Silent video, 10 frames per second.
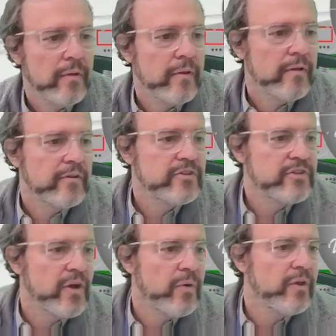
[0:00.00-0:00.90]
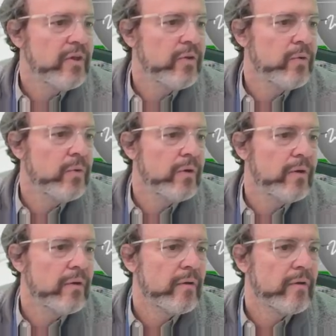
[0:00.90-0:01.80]
show you,
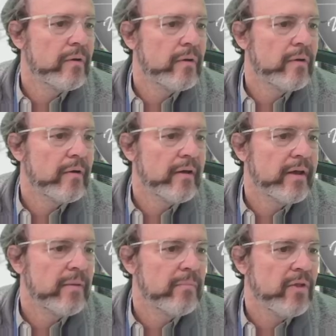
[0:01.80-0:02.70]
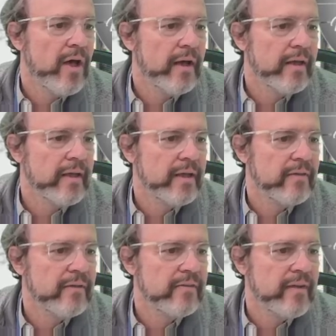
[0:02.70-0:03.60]
I'm going to block in
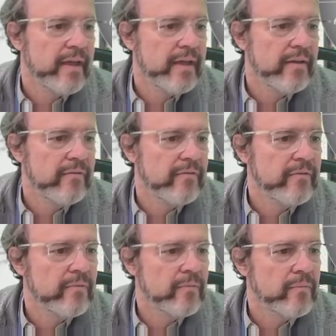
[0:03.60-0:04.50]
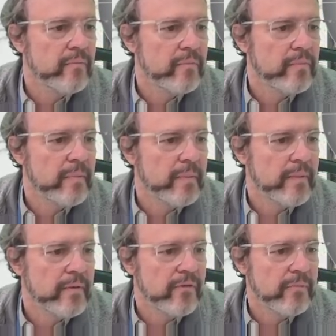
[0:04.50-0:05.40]
this negative
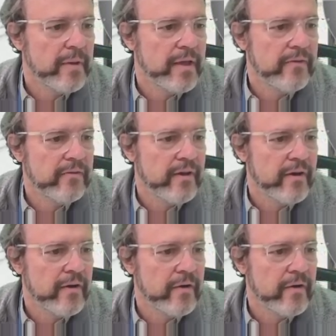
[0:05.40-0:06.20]
space here.